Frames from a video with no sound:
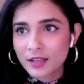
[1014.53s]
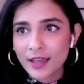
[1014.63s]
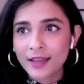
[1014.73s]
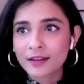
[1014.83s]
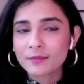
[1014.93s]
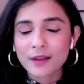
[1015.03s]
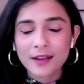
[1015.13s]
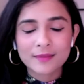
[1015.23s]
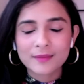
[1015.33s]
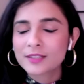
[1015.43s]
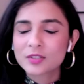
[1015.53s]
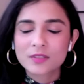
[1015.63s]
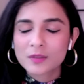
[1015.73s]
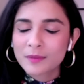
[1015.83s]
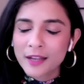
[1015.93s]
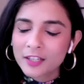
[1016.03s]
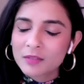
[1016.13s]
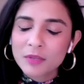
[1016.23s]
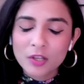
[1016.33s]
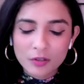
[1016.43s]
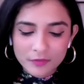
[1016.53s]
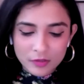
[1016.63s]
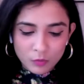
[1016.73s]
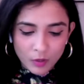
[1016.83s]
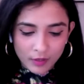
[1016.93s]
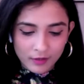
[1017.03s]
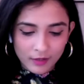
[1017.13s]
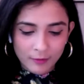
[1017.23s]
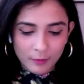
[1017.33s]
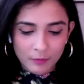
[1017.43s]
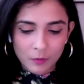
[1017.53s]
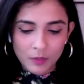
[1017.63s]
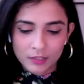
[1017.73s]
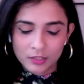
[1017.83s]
And it just reminded me of this one day where we went